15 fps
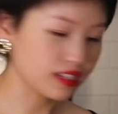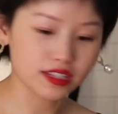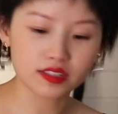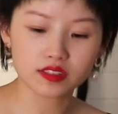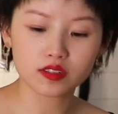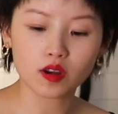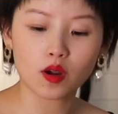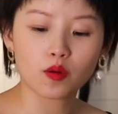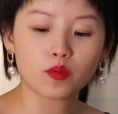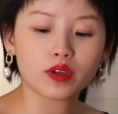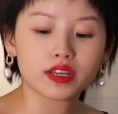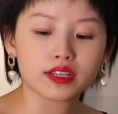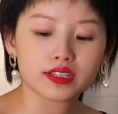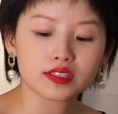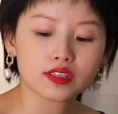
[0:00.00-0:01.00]
let's start
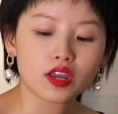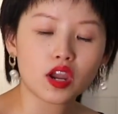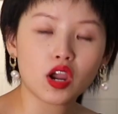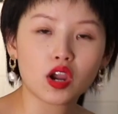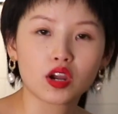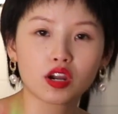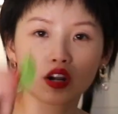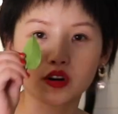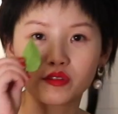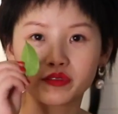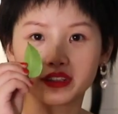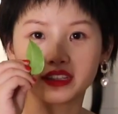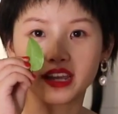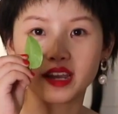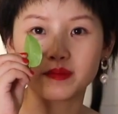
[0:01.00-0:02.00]
with
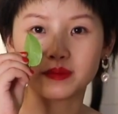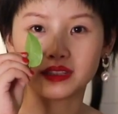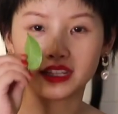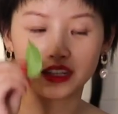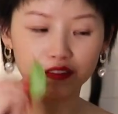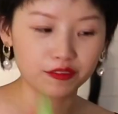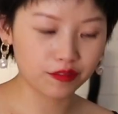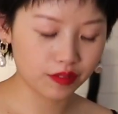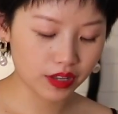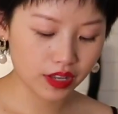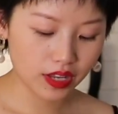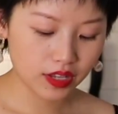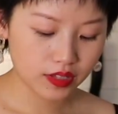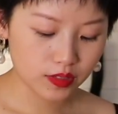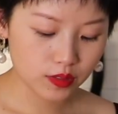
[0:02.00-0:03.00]
Kaffir lime leaf.
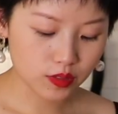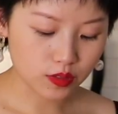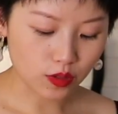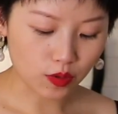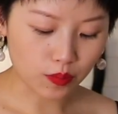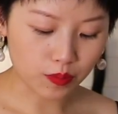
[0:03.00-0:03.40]
So